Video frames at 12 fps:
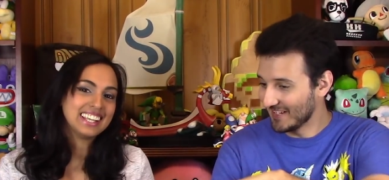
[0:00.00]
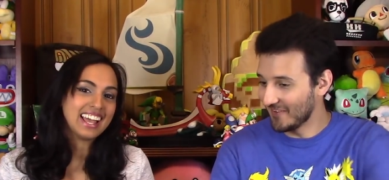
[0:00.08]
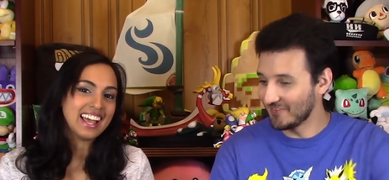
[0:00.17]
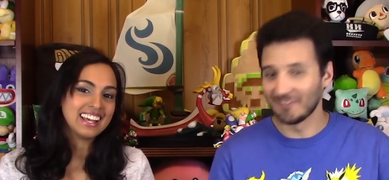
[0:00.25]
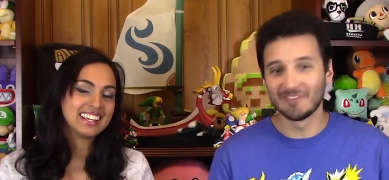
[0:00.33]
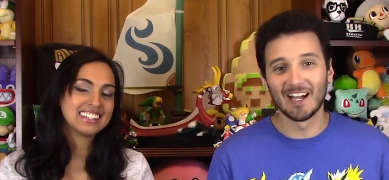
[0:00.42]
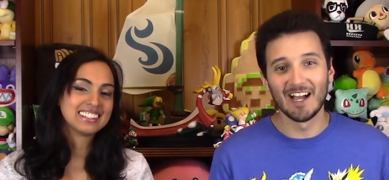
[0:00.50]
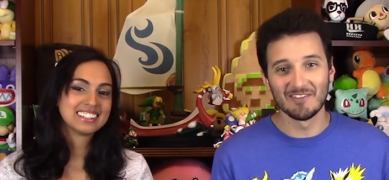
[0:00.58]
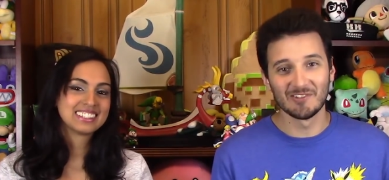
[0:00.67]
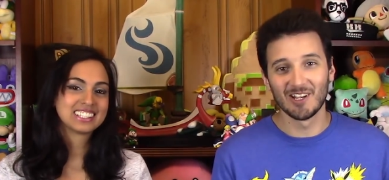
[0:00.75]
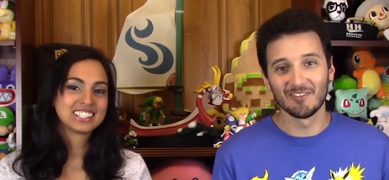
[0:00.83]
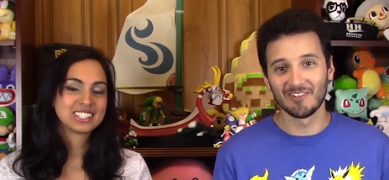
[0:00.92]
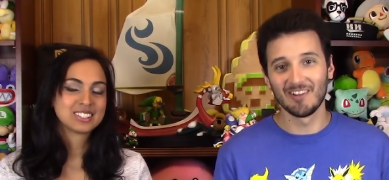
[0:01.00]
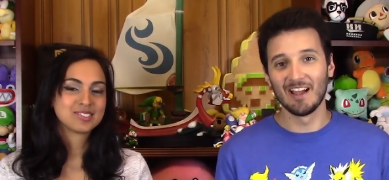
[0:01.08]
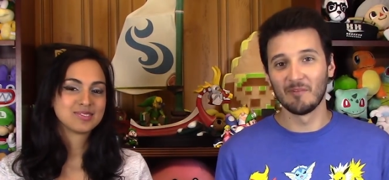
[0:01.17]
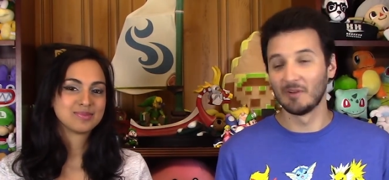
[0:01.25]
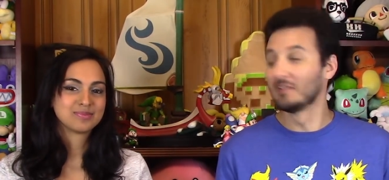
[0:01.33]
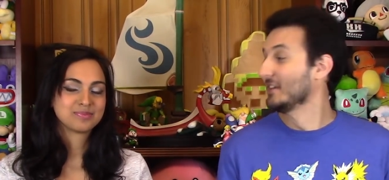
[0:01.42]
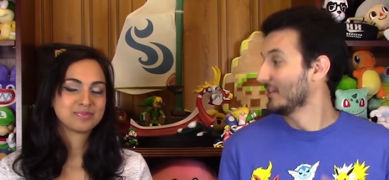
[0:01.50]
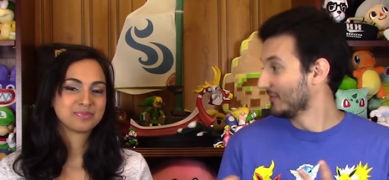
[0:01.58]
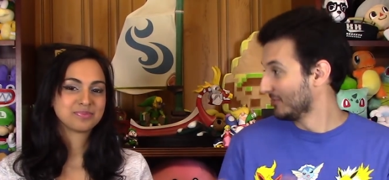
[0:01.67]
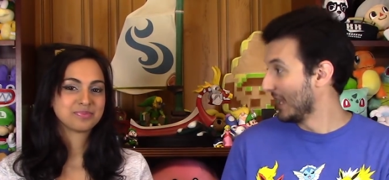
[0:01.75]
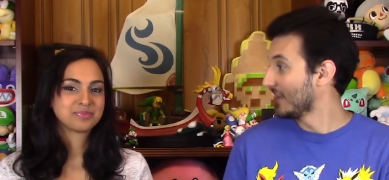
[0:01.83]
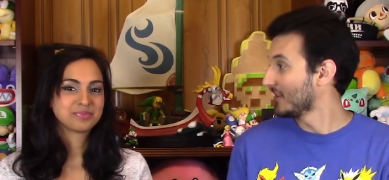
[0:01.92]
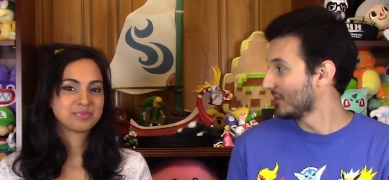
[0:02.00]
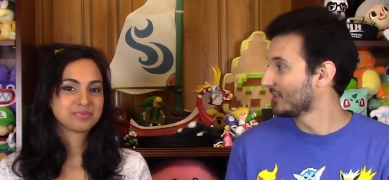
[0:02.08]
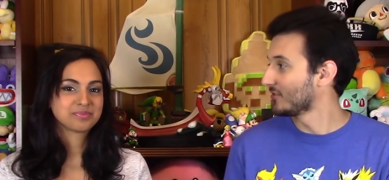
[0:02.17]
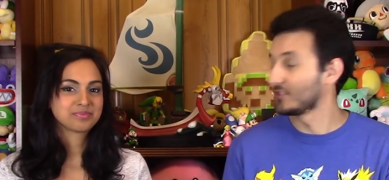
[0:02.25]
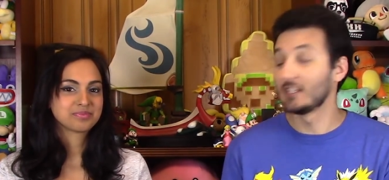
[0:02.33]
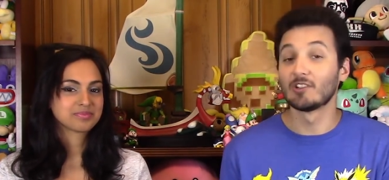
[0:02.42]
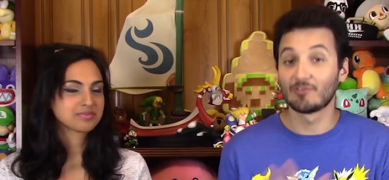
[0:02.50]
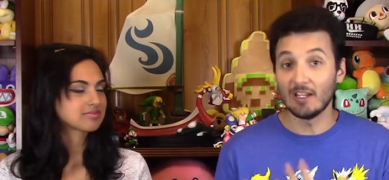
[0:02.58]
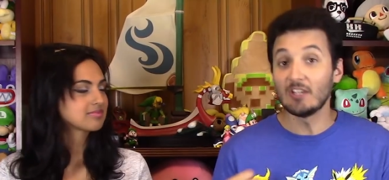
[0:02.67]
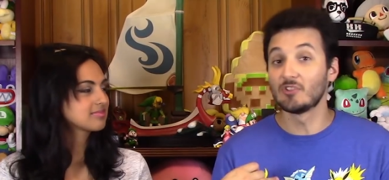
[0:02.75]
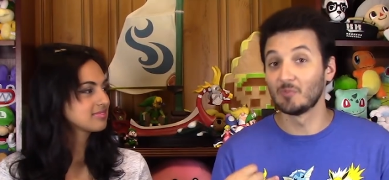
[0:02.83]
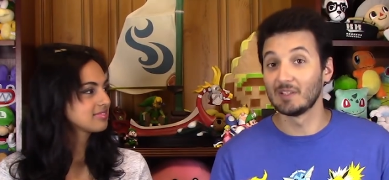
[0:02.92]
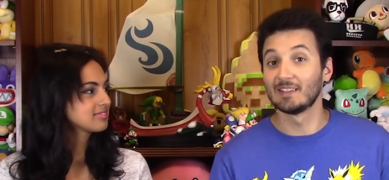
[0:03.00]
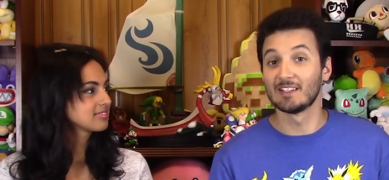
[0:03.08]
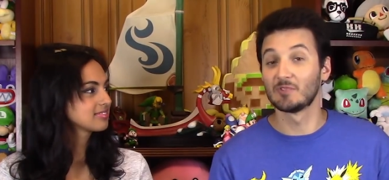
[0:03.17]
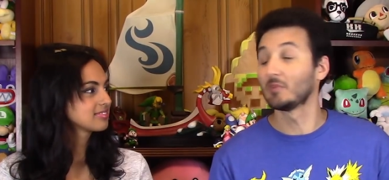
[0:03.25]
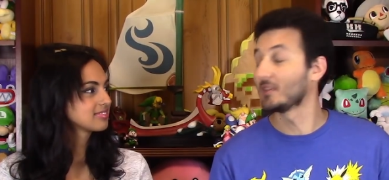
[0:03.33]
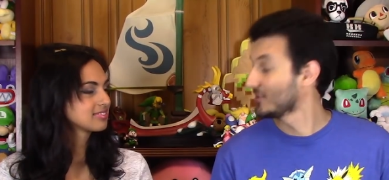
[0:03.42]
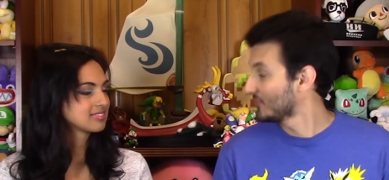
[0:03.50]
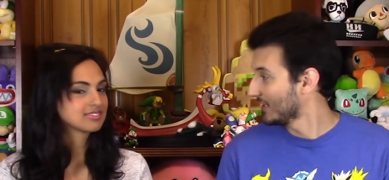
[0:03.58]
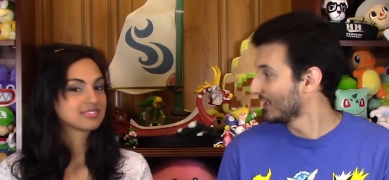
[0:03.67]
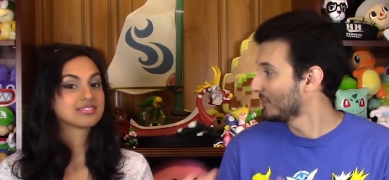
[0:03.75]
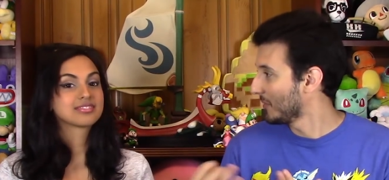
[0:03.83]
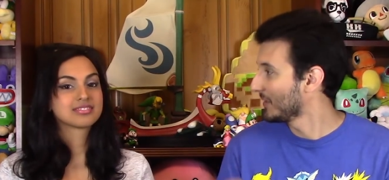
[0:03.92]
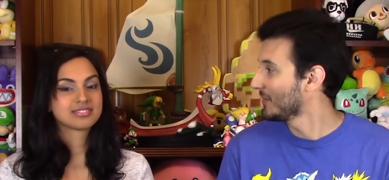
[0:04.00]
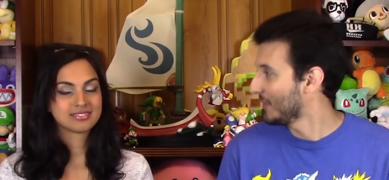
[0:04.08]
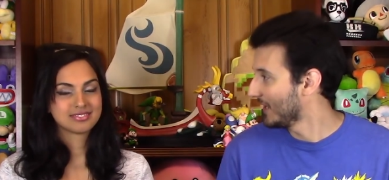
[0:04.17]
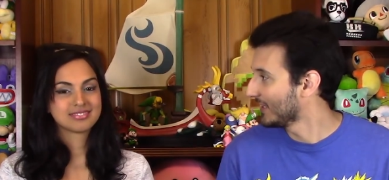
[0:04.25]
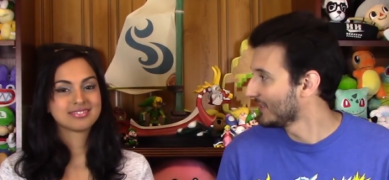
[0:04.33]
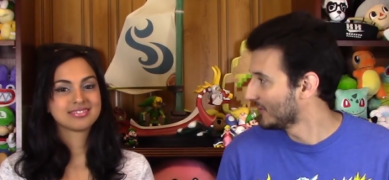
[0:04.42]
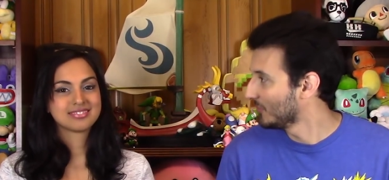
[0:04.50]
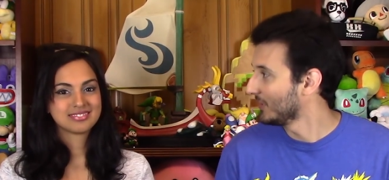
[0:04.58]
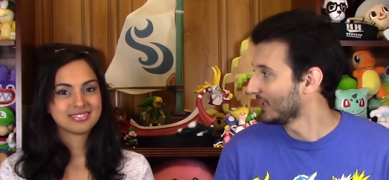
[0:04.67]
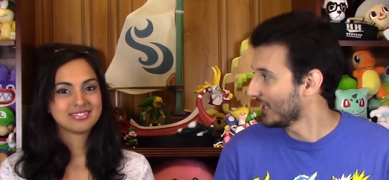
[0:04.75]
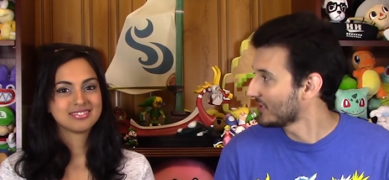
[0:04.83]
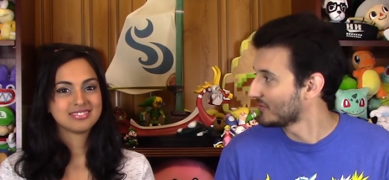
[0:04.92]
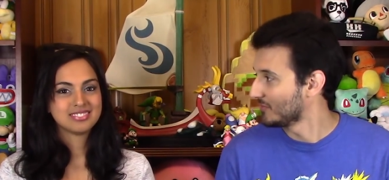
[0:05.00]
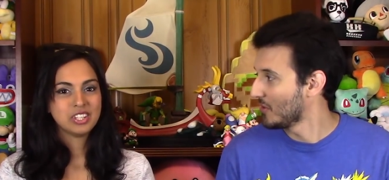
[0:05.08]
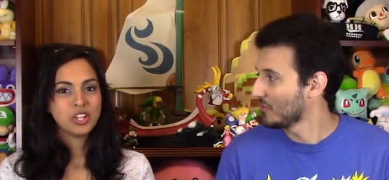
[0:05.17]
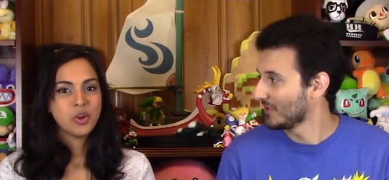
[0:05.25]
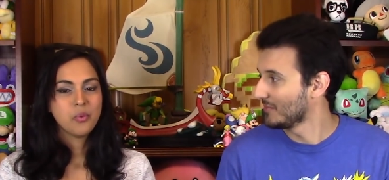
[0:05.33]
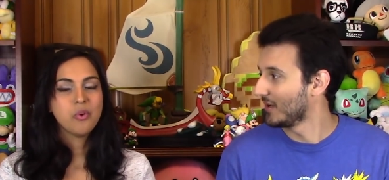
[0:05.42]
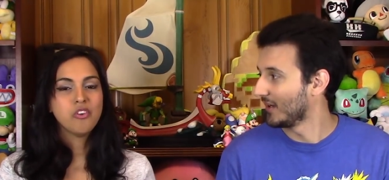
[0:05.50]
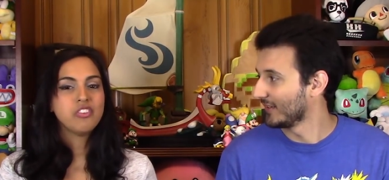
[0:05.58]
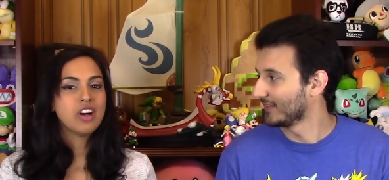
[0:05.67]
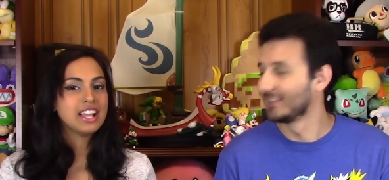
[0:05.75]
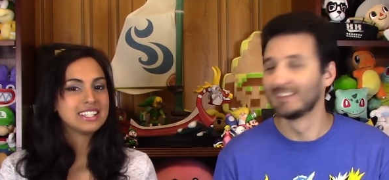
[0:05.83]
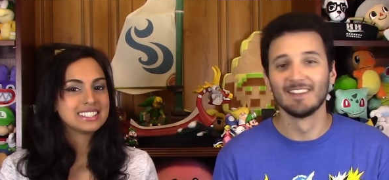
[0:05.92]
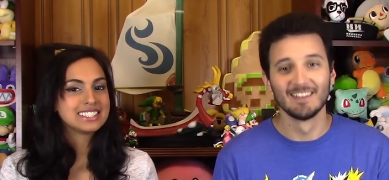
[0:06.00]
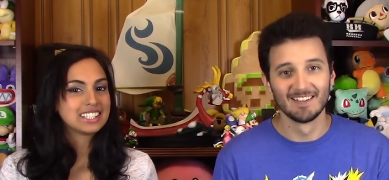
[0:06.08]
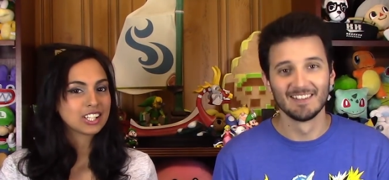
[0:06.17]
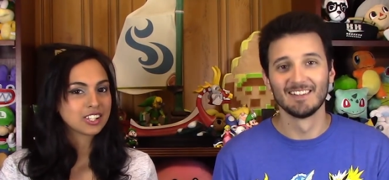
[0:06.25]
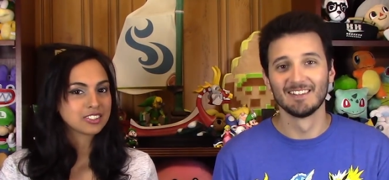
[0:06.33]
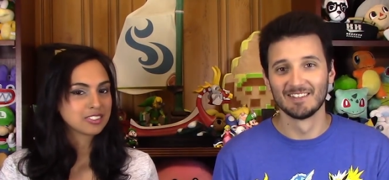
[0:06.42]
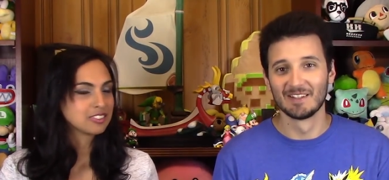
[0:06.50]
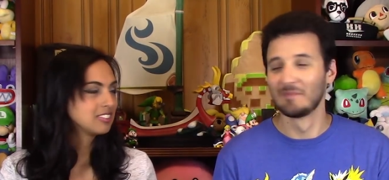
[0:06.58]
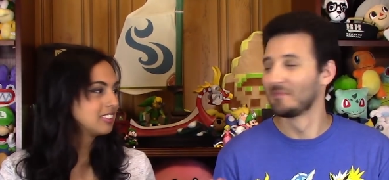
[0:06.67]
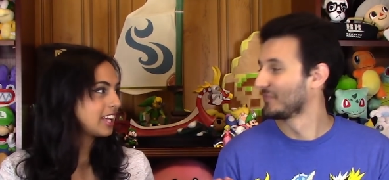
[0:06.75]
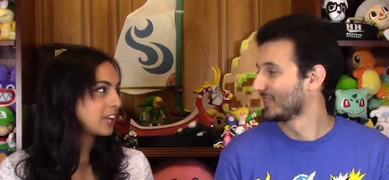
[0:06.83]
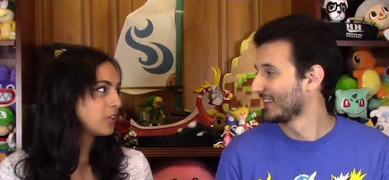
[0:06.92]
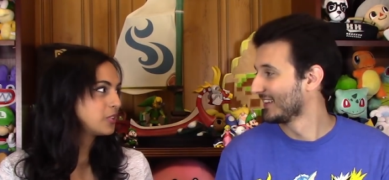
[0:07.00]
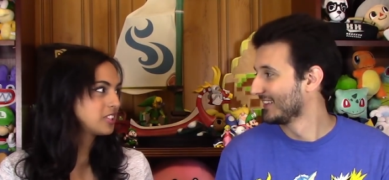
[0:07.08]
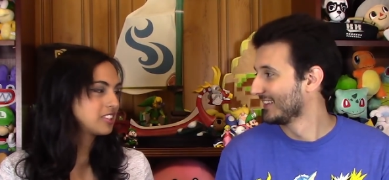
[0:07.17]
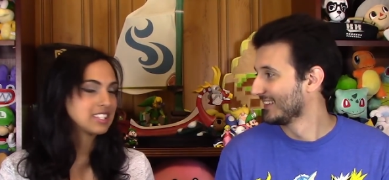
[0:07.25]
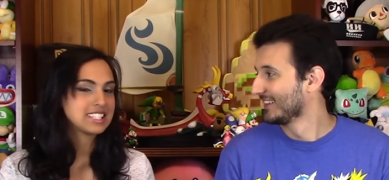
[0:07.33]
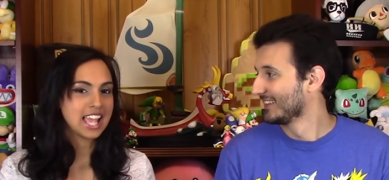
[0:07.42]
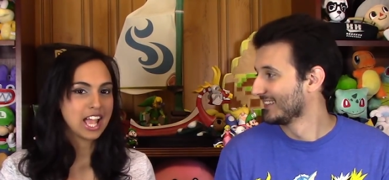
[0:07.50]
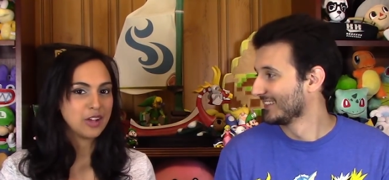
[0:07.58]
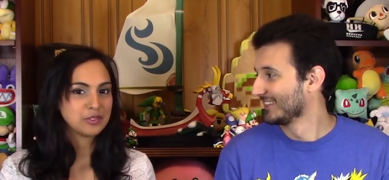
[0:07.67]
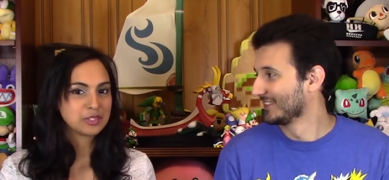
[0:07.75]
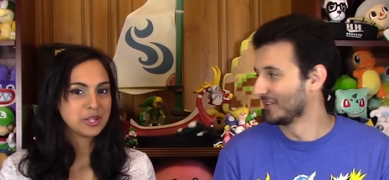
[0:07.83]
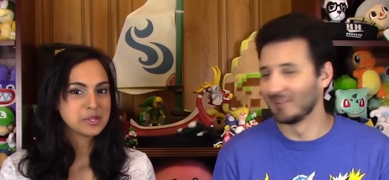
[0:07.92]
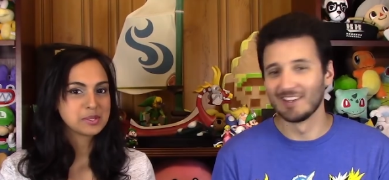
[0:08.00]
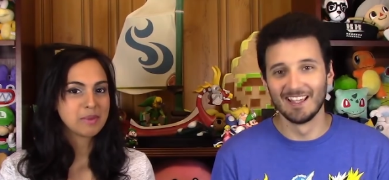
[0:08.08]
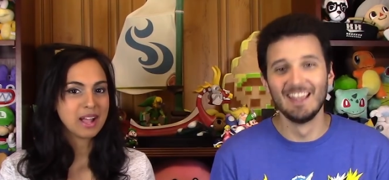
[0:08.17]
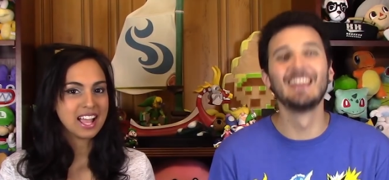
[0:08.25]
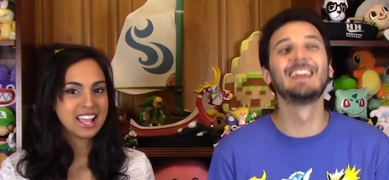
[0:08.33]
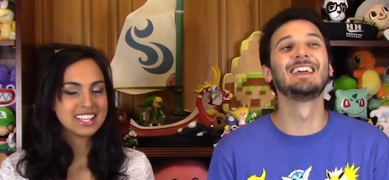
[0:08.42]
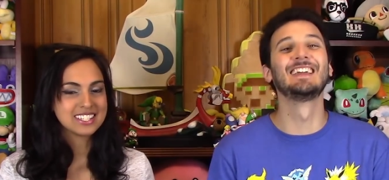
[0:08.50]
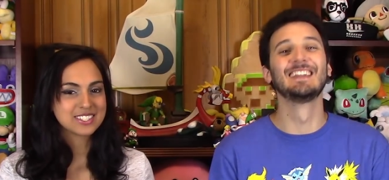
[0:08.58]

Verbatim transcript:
Speaker 1: yeah. have enough time to drive around. But now that there's integration with this, we're gonna try to probably get back into it to catch some Pokemon. We'll find
Speaker 2: it, like go to the town close to by and